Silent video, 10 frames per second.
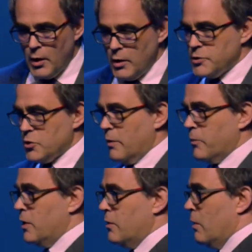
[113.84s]
So I'm
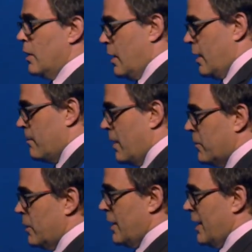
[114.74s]
not
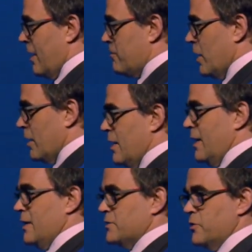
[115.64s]
going to
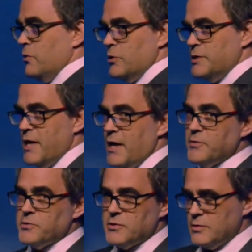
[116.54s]
ask you to
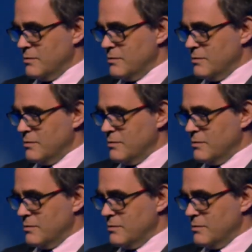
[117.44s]
dance,